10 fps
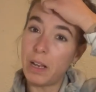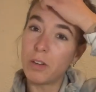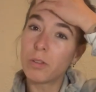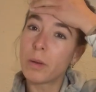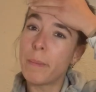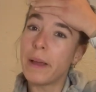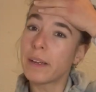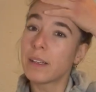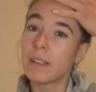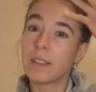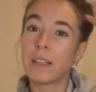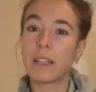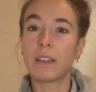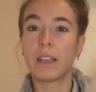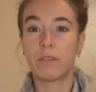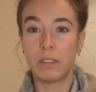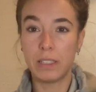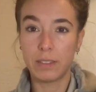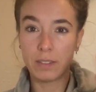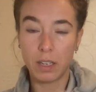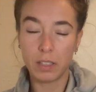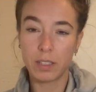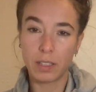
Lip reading: lower back got like really stuck.